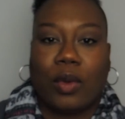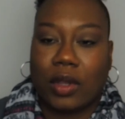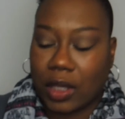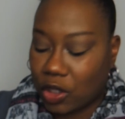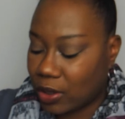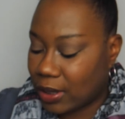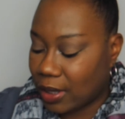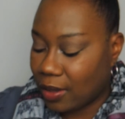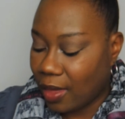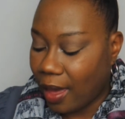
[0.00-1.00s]
I'll let you
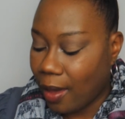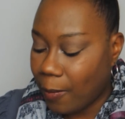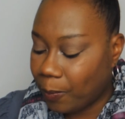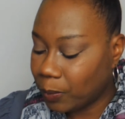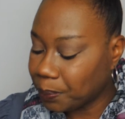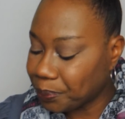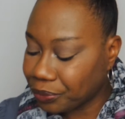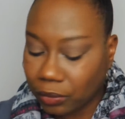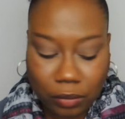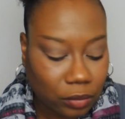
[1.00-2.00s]
see that.
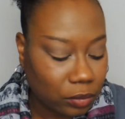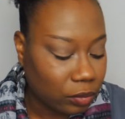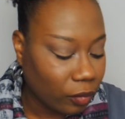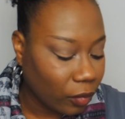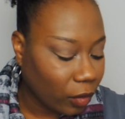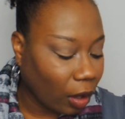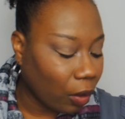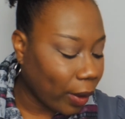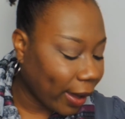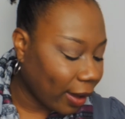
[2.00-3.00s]

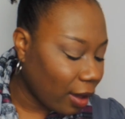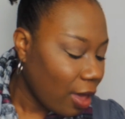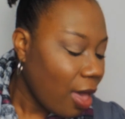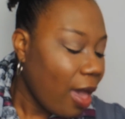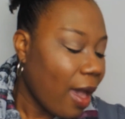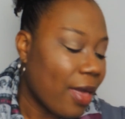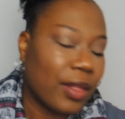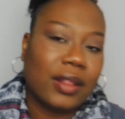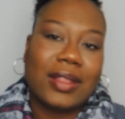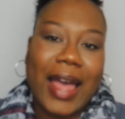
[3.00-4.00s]
Okay,
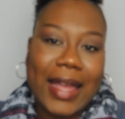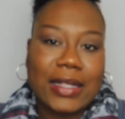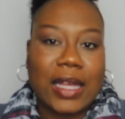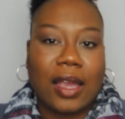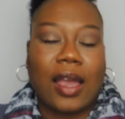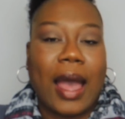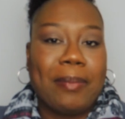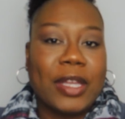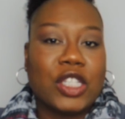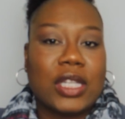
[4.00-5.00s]
and the last thing, I
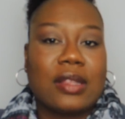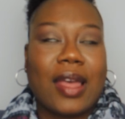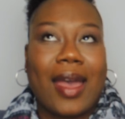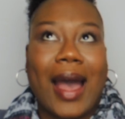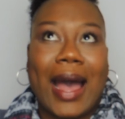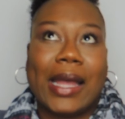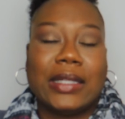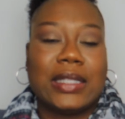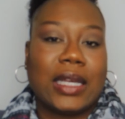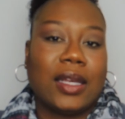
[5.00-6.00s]
mentioned that
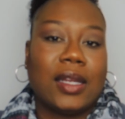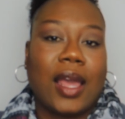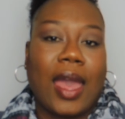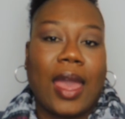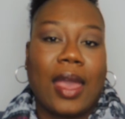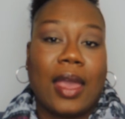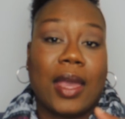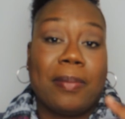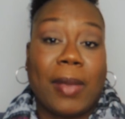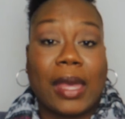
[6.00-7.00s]
I did
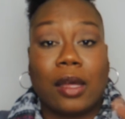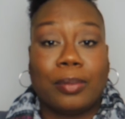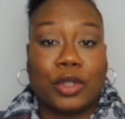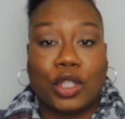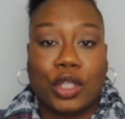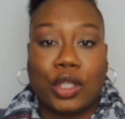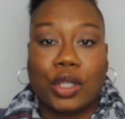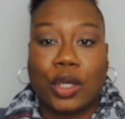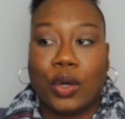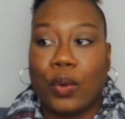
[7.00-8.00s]
a makeup
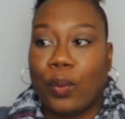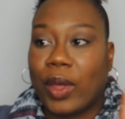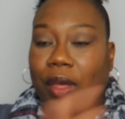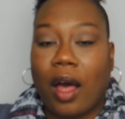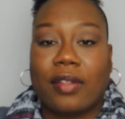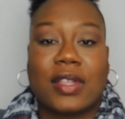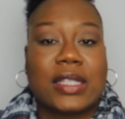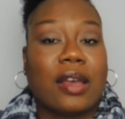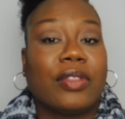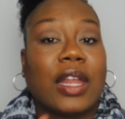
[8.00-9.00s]
look with all the
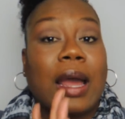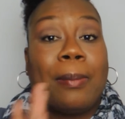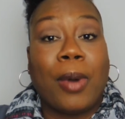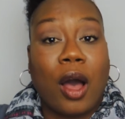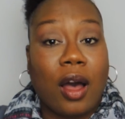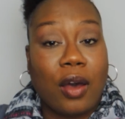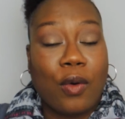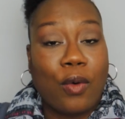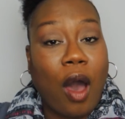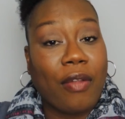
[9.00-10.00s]
stuff that I
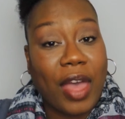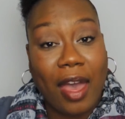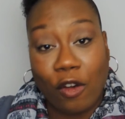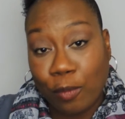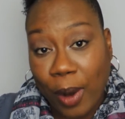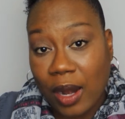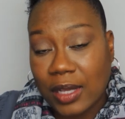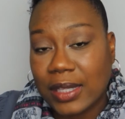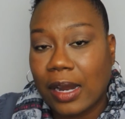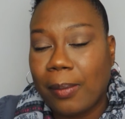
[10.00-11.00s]
bought, all the e.l.f.
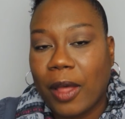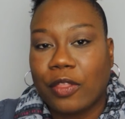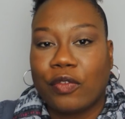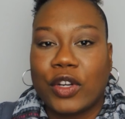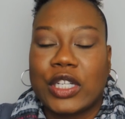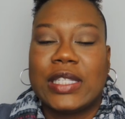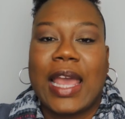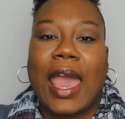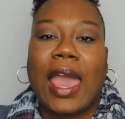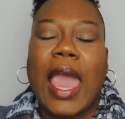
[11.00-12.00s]
products that I bought the first
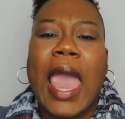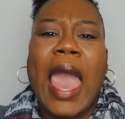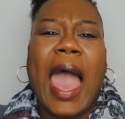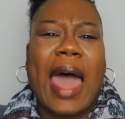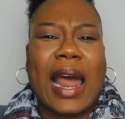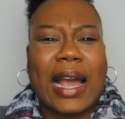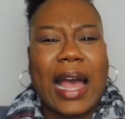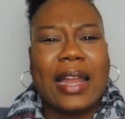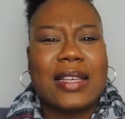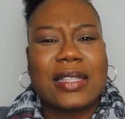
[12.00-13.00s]
day, and I
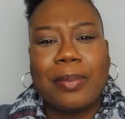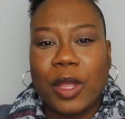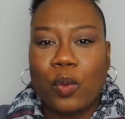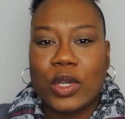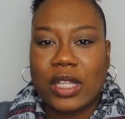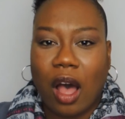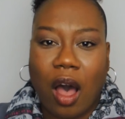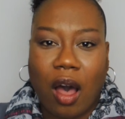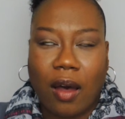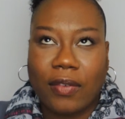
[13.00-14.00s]
kind of, something was
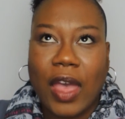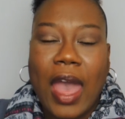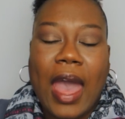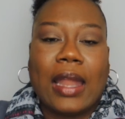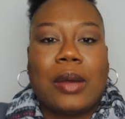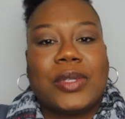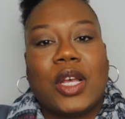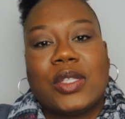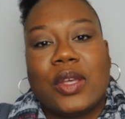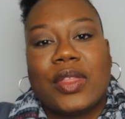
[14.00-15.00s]
off, and I was
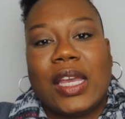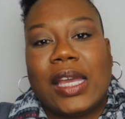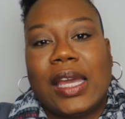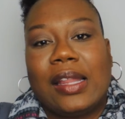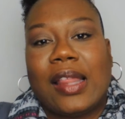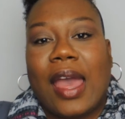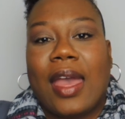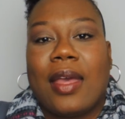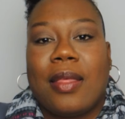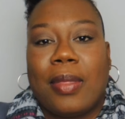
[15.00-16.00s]
also thinking
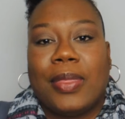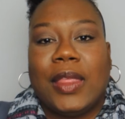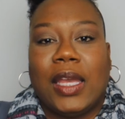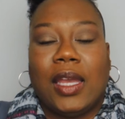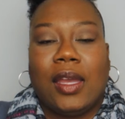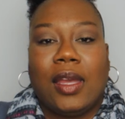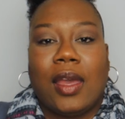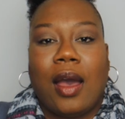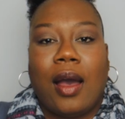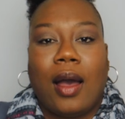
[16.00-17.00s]
that the